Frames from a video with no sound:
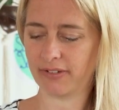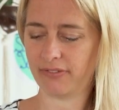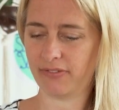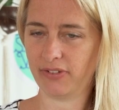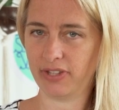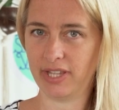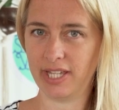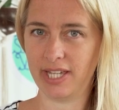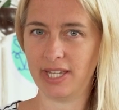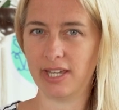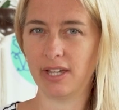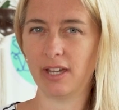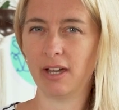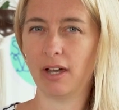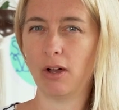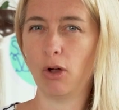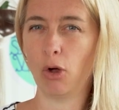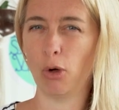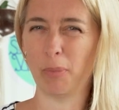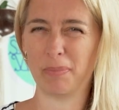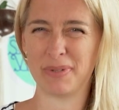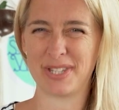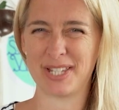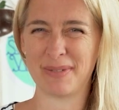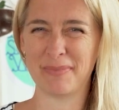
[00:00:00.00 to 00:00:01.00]
for the
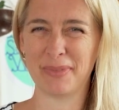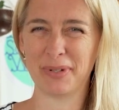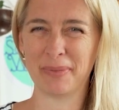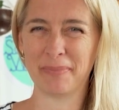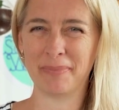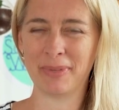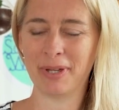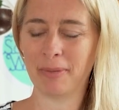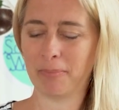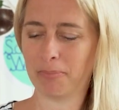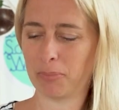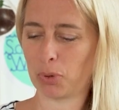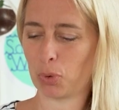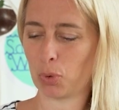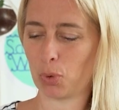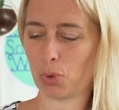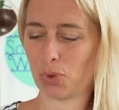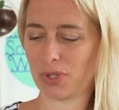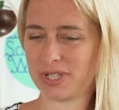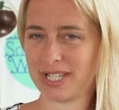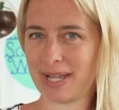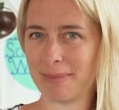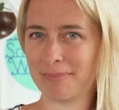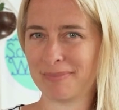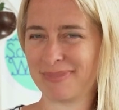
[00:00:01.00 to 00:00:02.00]
optimum
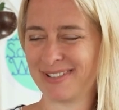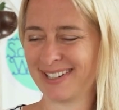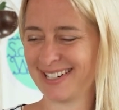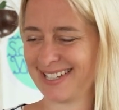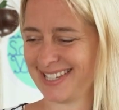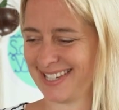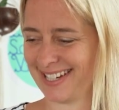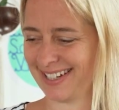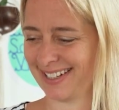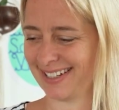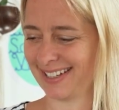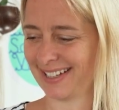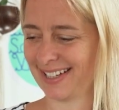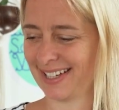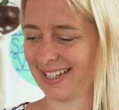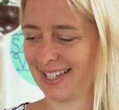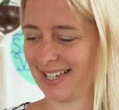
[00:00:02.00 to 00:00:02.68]
pour temperature.